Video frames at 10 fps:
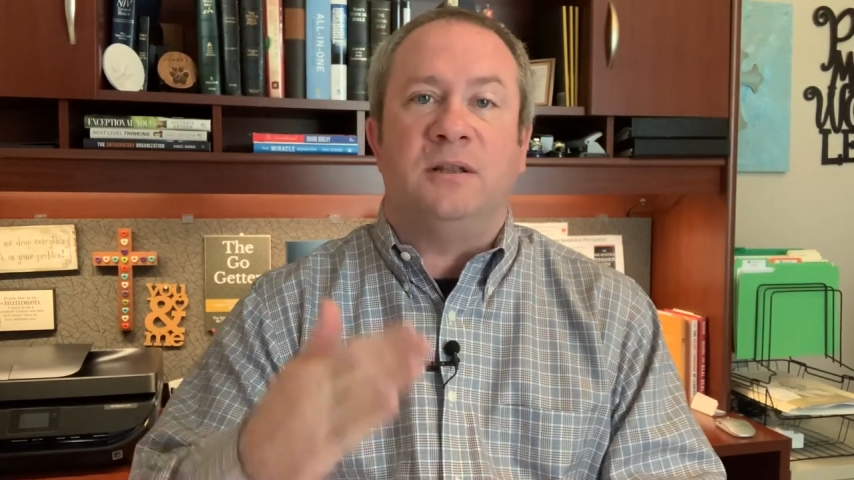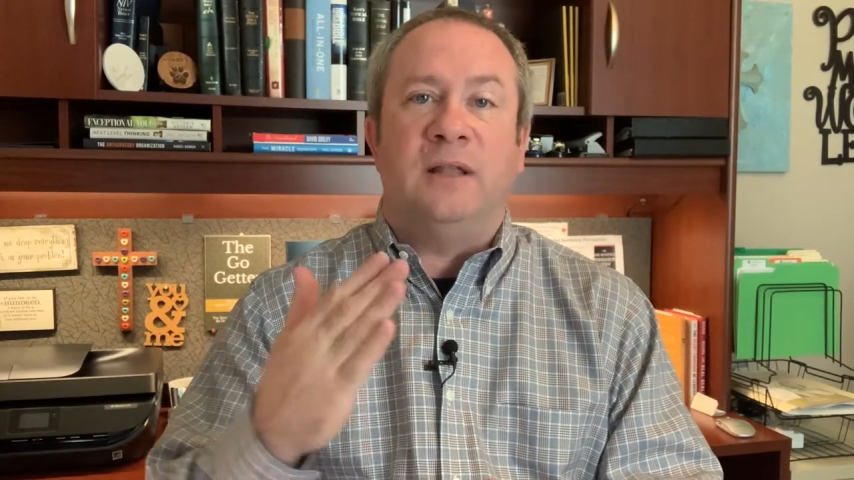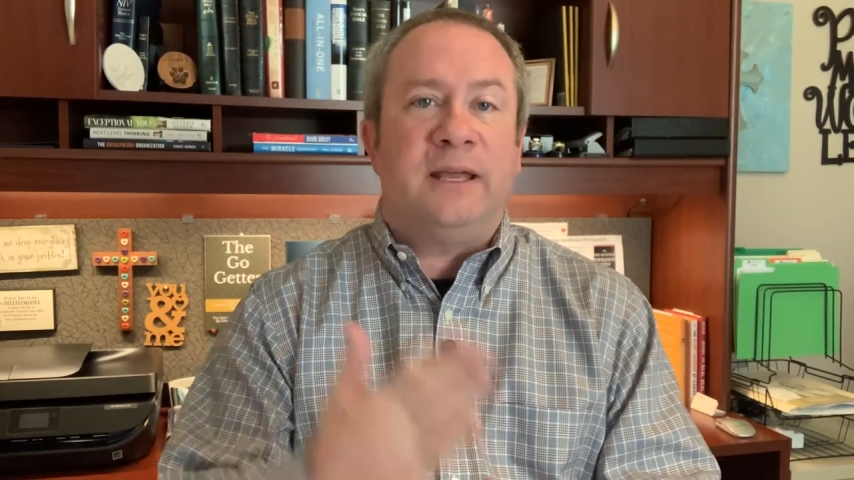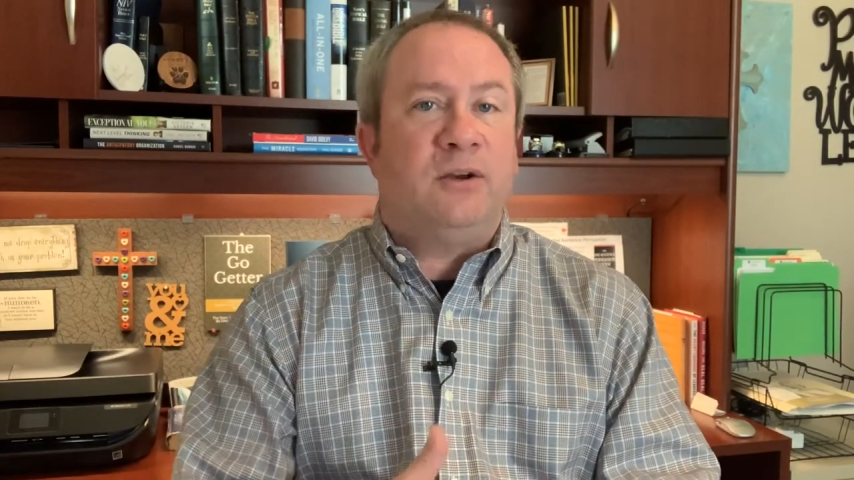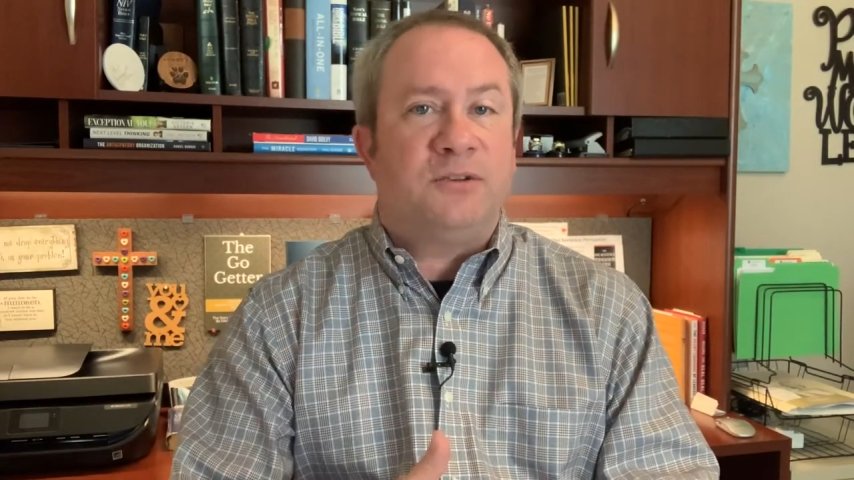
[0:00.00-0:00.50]

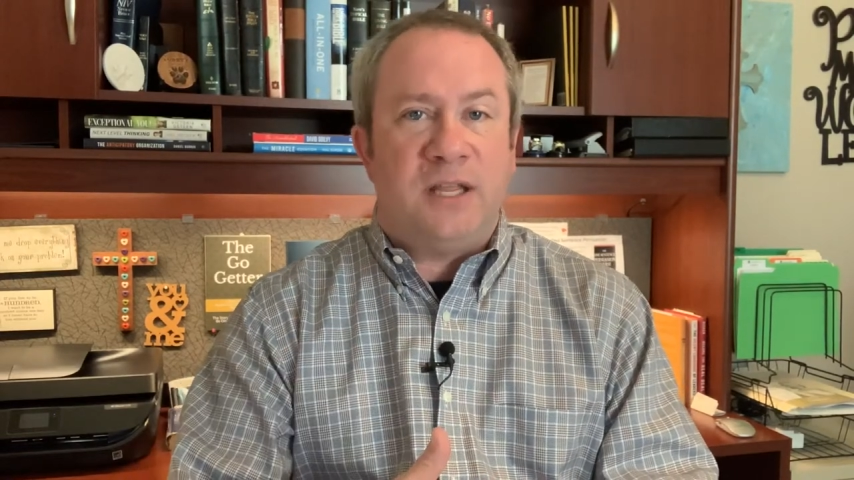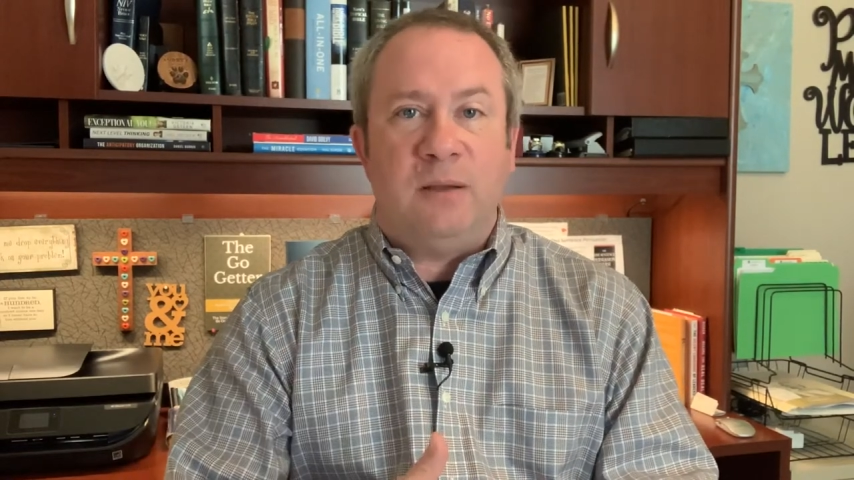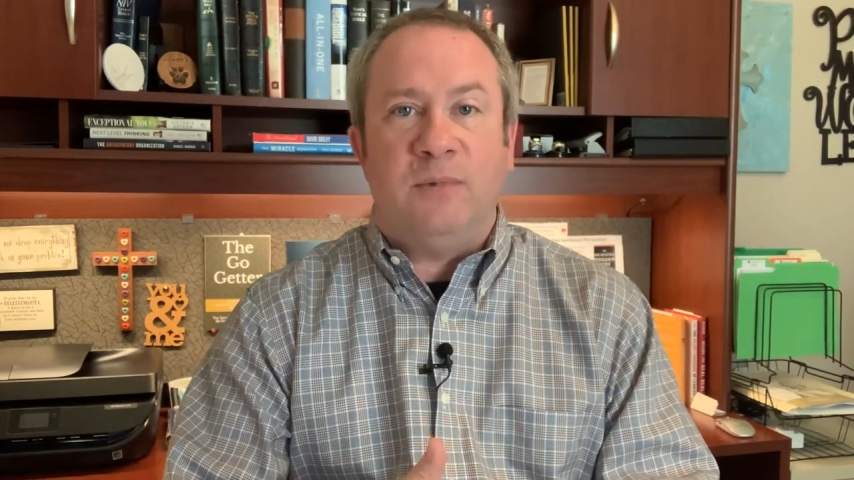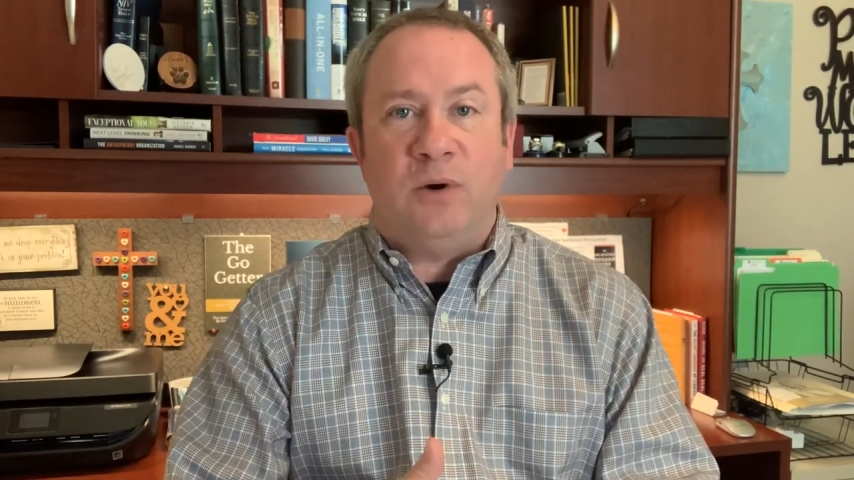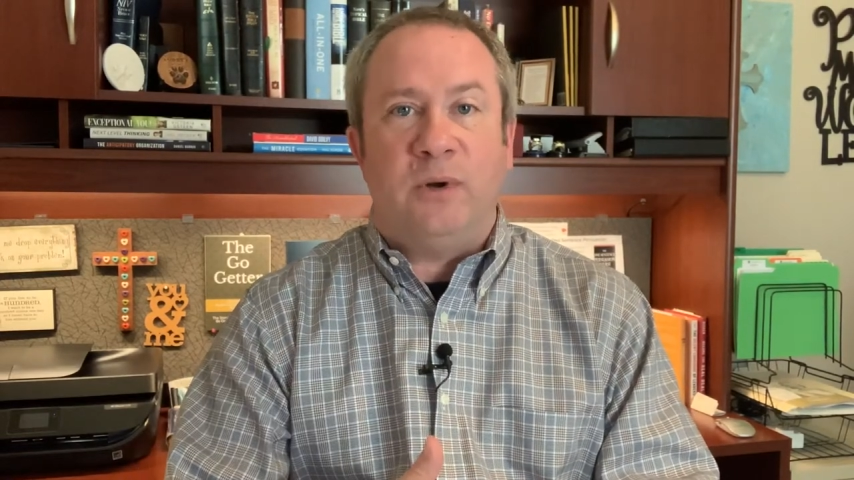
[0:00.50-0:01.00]
let your
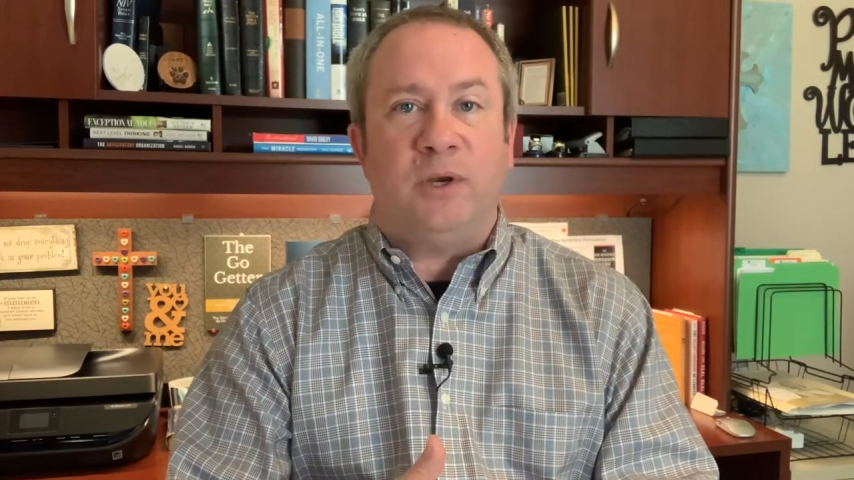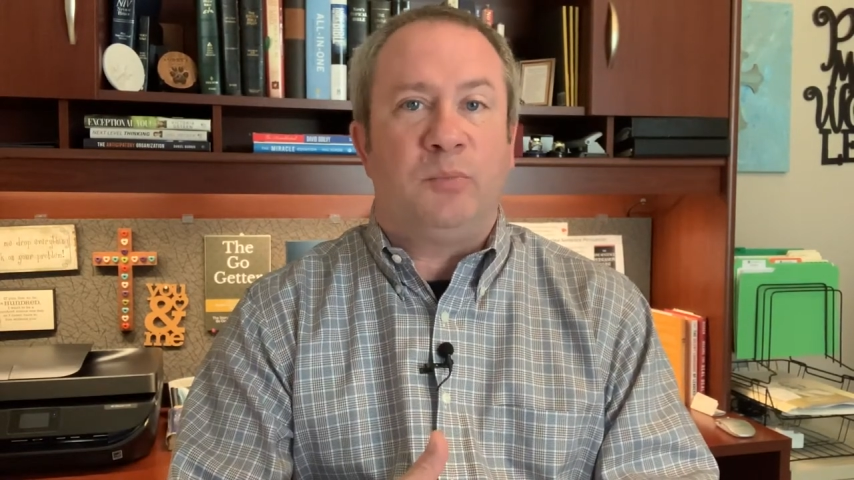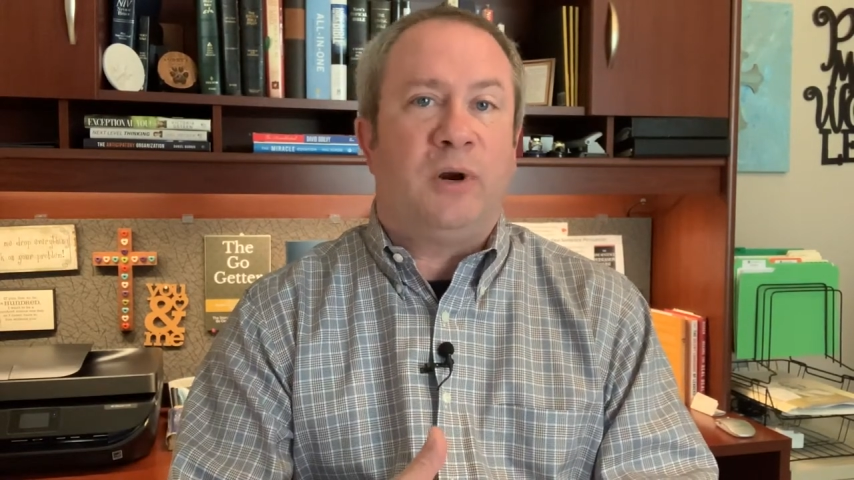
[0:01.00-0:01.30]
team know what your